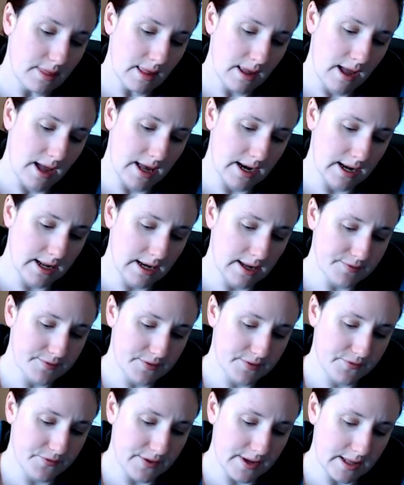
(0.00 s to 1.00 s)
and I love the
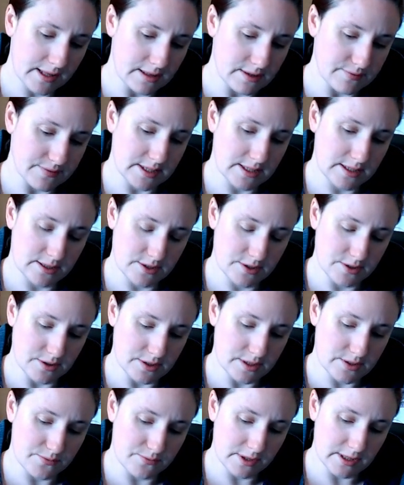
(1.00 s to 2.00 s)
feel of it too,
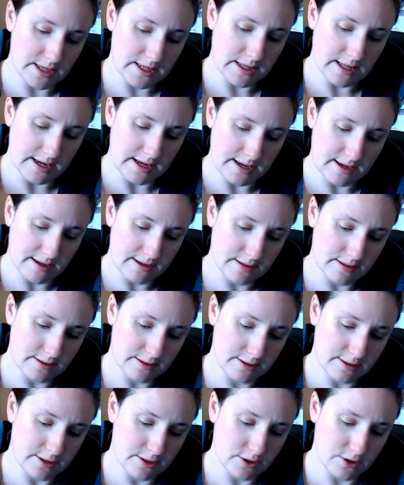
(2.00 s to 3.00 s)
it's really like
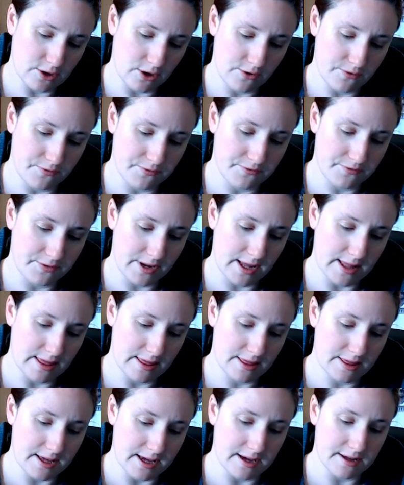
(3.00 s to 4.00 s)
soft and
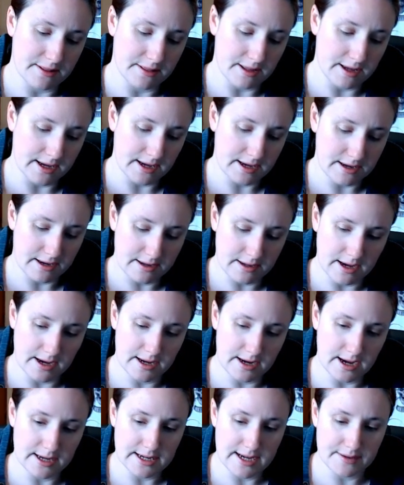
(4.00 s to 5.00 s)
thick, like
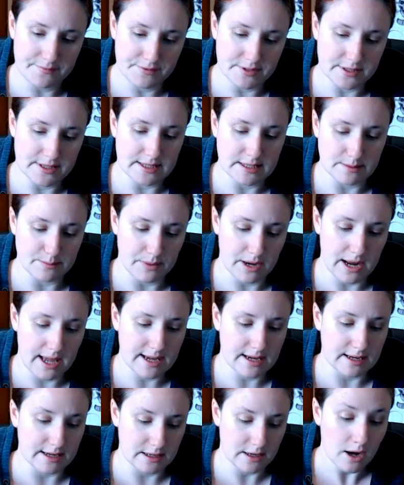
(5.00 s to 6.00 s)
I'd have this as a
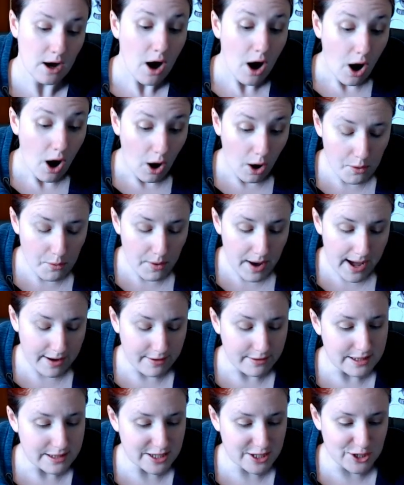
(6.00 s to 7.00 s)
blanket. Oh wow,
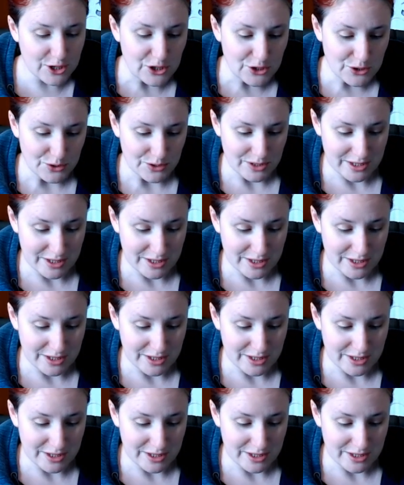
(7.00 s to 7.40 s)
there's two.